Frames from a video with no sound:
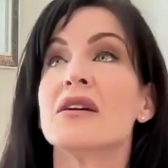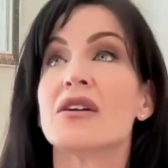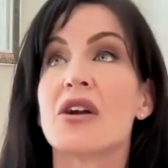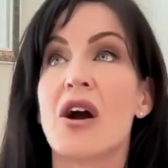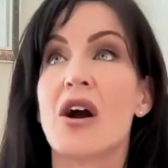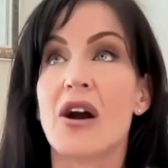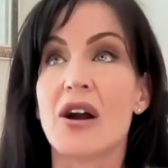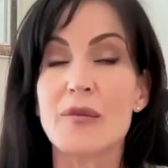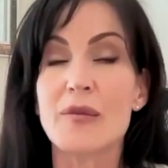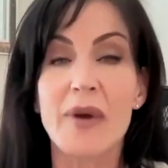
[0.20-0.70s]

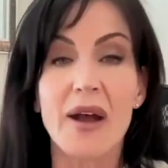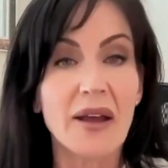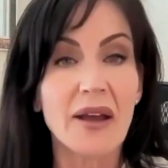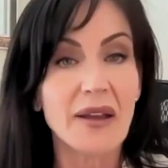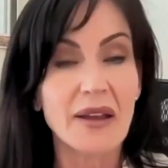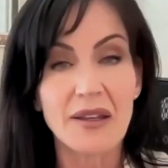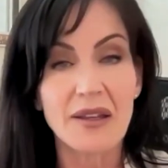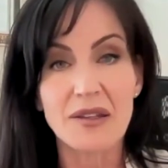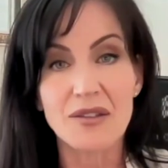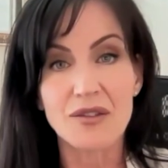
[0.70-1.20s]
karma
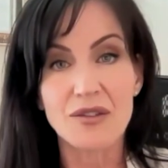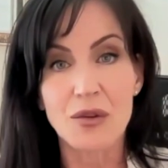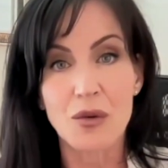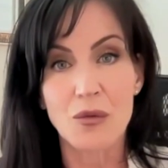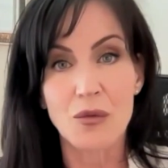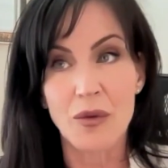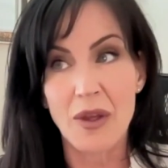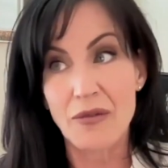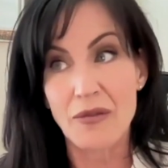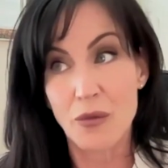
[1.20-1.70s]
is,
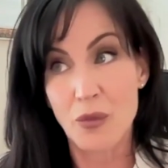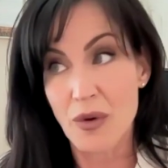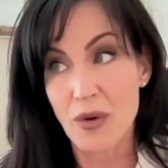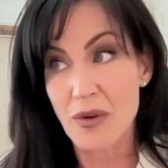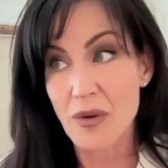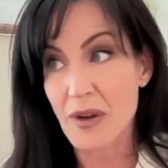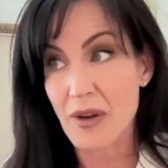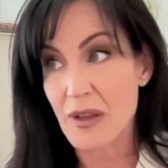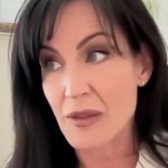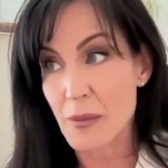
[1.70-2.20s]
if
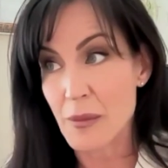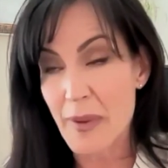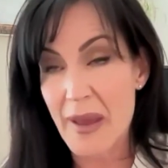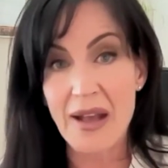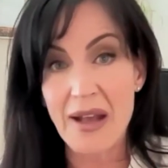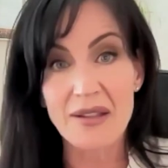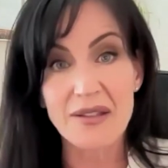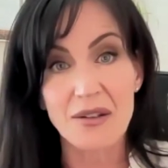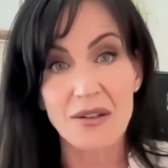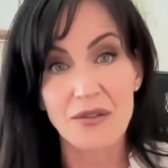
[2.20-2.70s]
we're in the
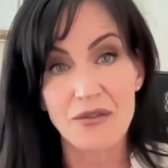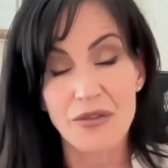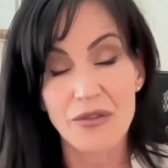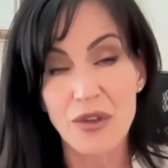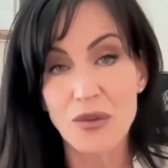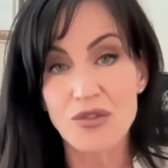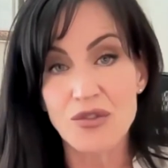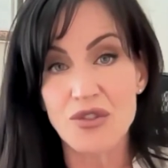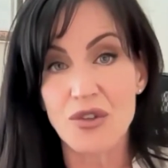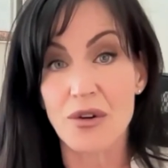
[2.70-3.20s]
past and
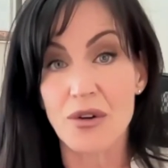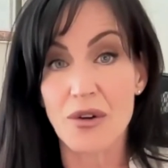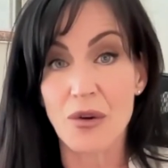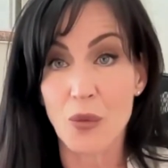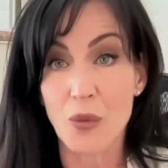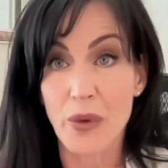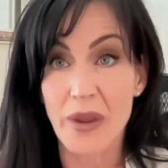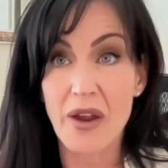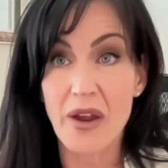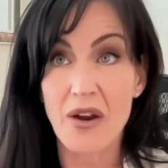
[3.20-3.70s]
future,
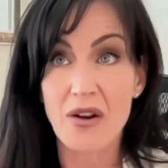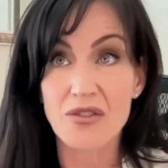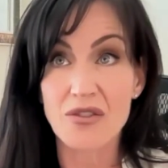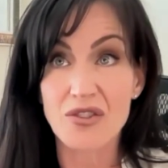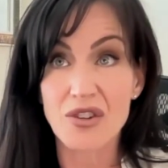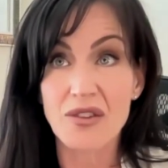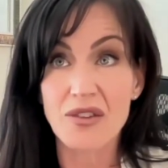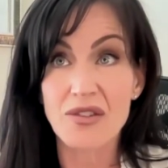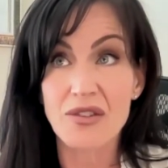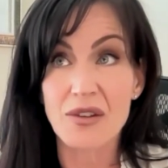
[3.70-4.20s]
we are
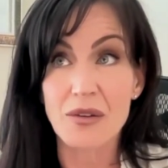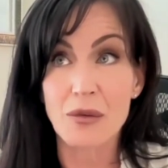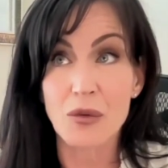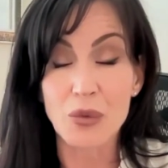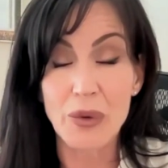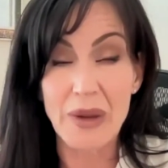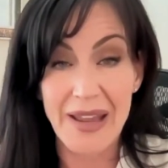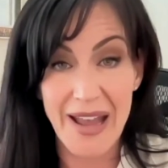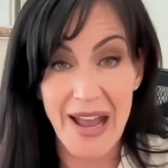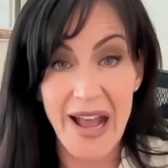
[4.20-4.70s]
just
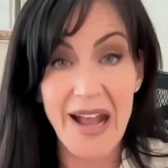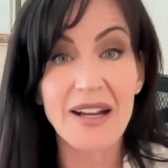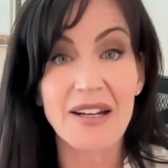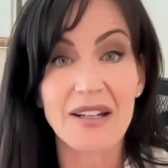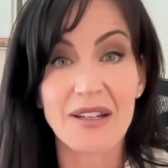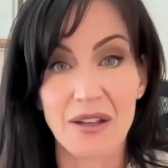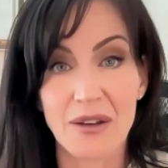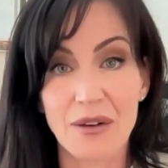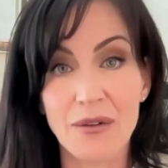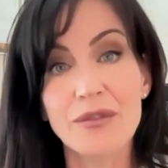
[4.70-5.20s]

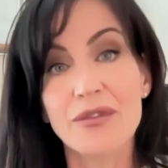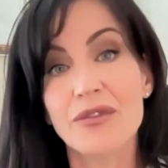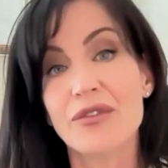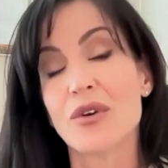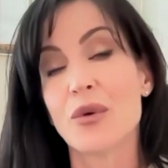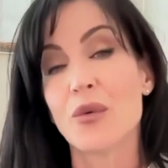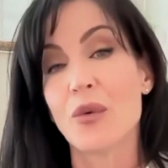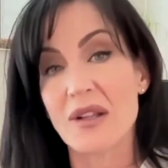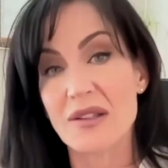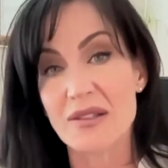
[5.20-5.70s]
reactive
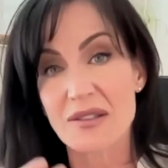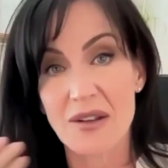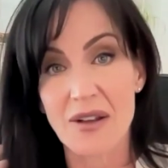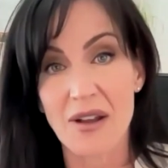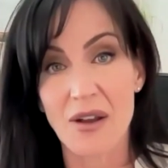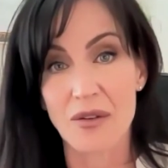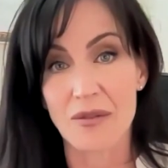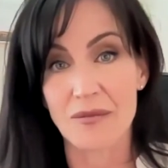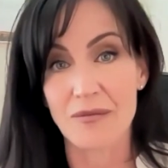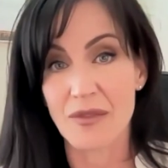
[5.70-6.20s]
to what's,
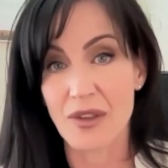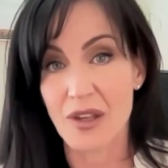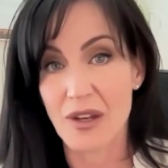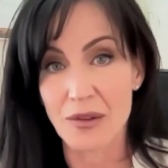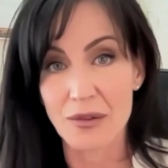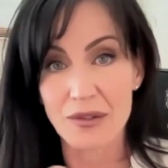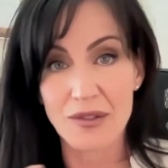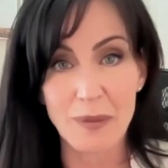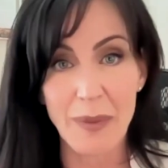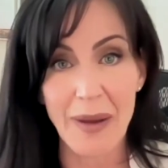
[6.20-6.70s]

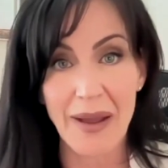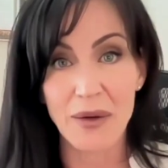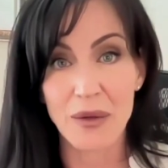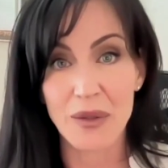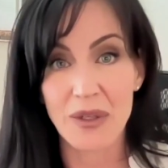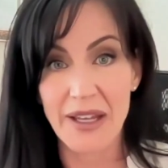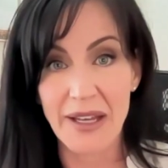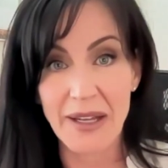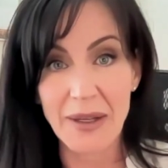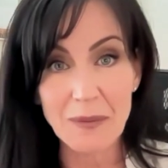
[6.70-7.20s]

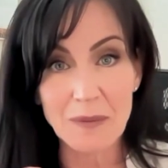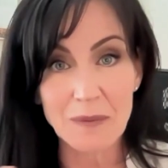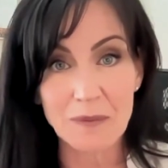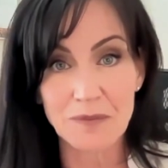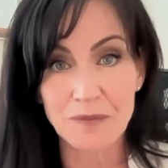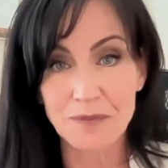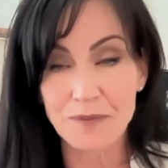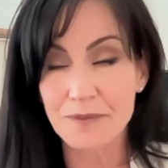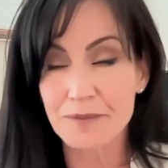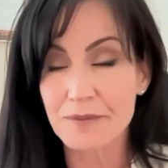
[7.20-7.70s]
spiraling
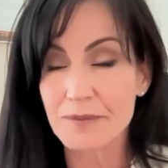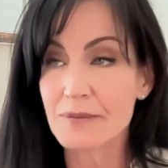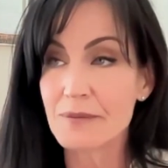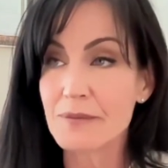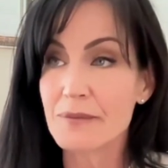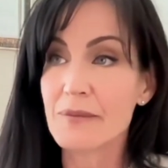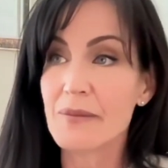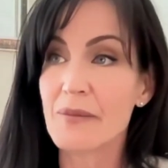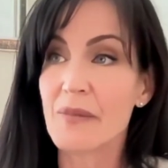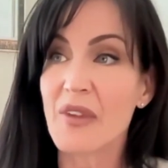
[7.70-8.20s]

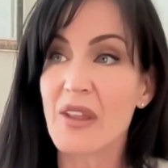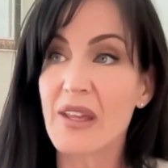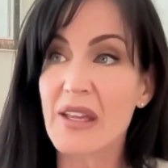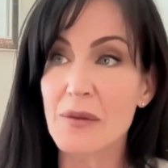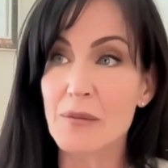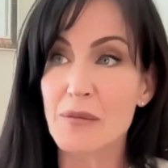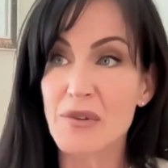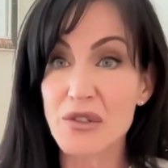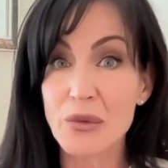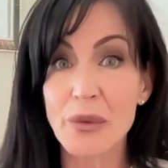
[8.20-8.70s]

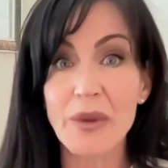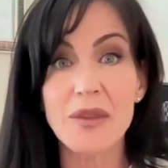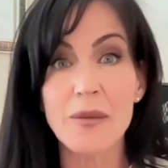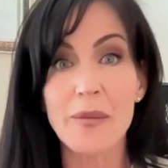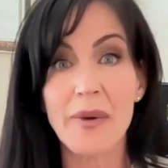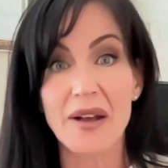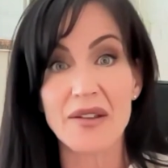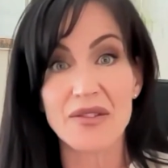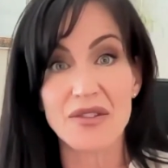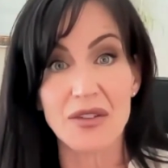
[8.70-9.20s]
in between the
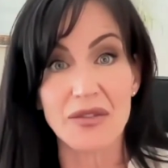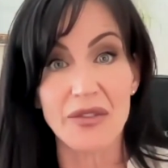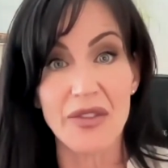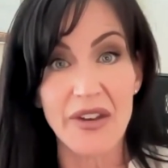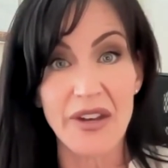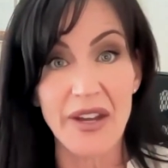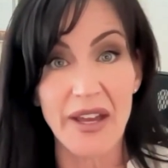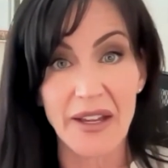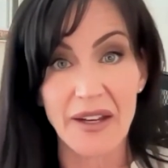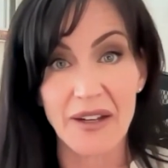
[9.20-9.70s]
positive and the
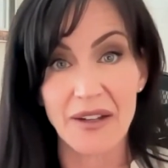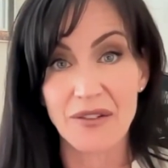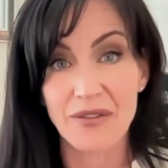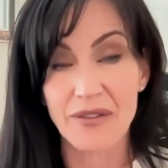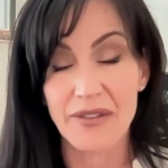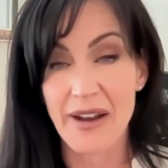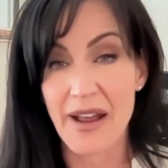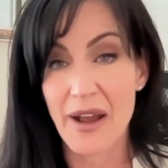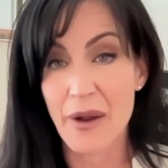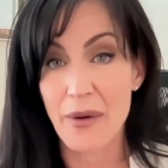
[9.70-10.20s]
negative,
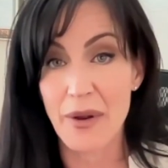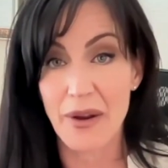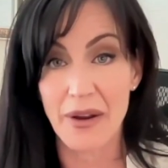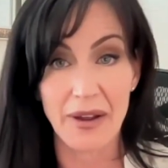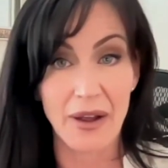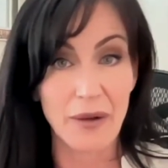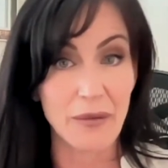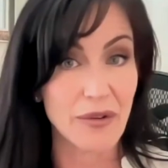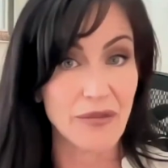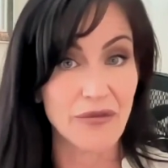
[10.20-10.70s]
and
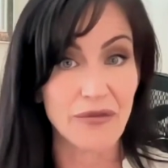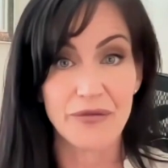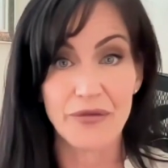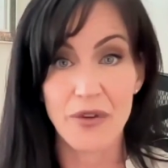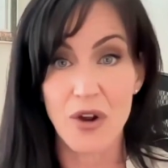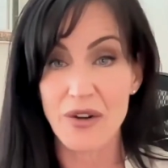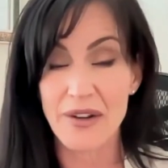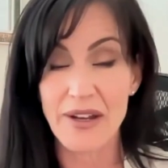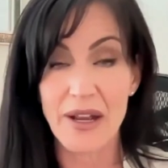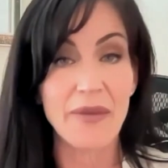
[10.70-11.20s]
however
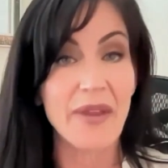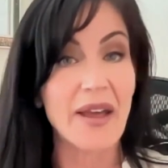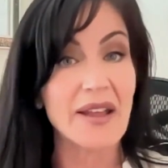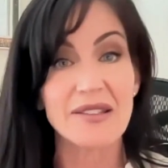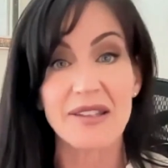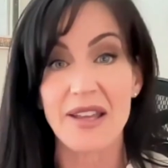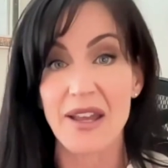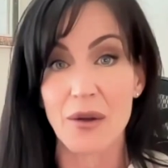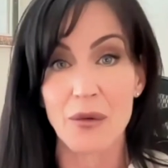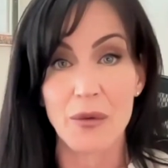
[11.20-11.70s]
far down that
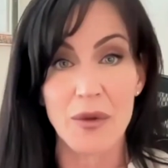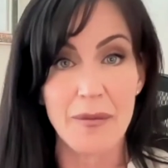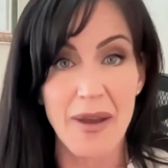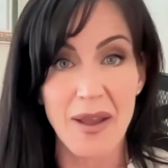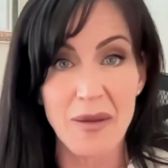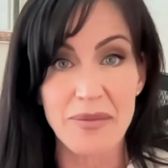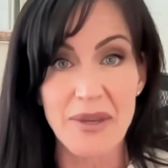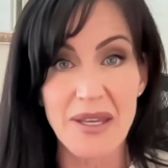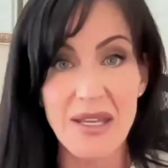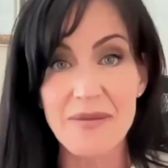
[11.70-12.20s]
scale we
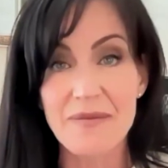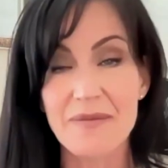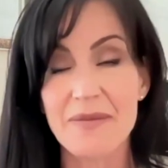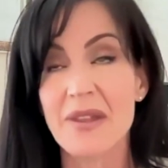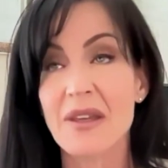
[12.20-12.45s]
might be.